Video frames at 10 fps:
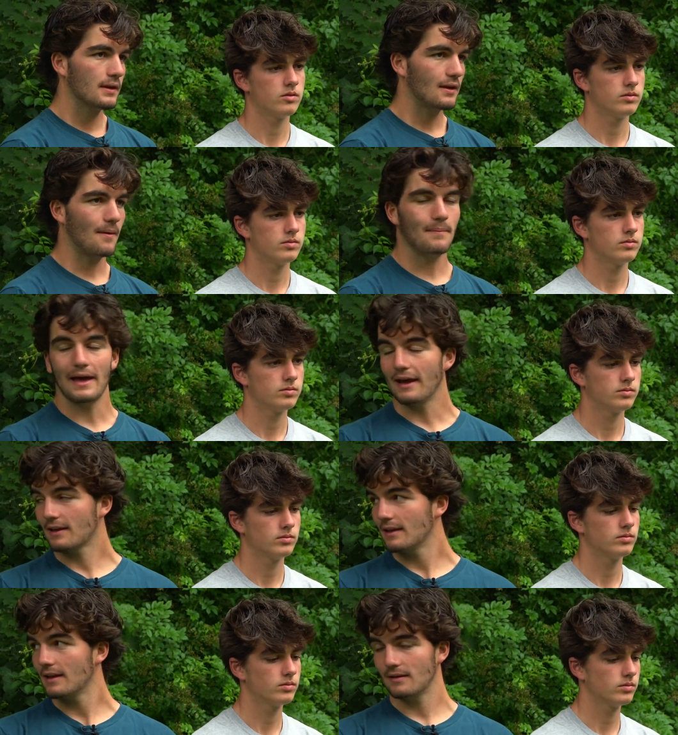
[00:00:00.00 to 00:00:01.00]
Speaker 1: come
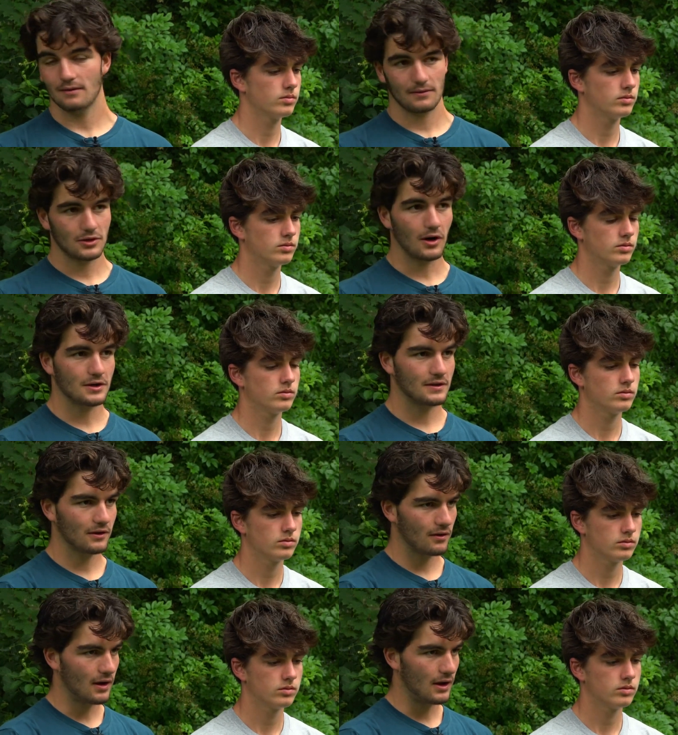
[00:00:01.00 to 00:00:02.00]
back, charge in the
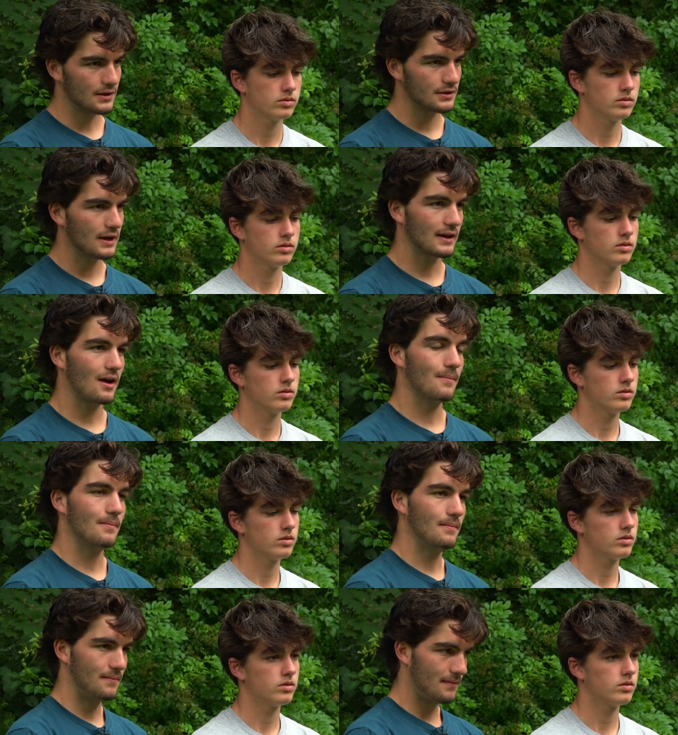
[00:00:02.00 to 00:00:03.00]
garage, and
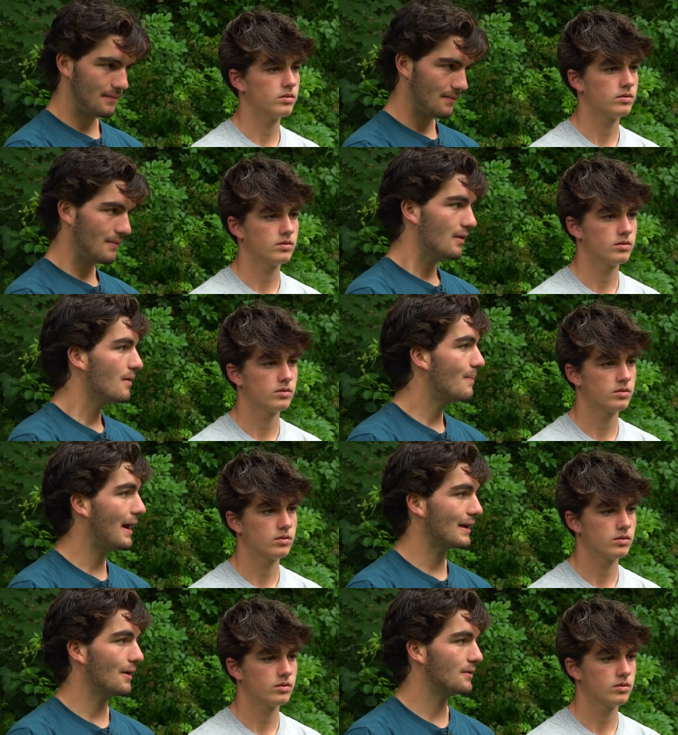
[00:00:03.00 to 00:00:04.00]
come
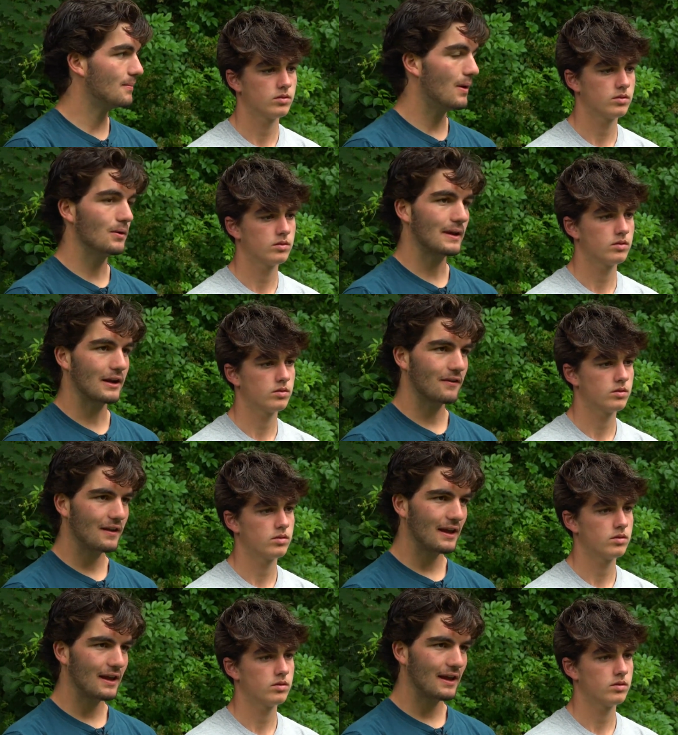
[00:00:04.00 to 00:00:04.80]
back out to mow later in the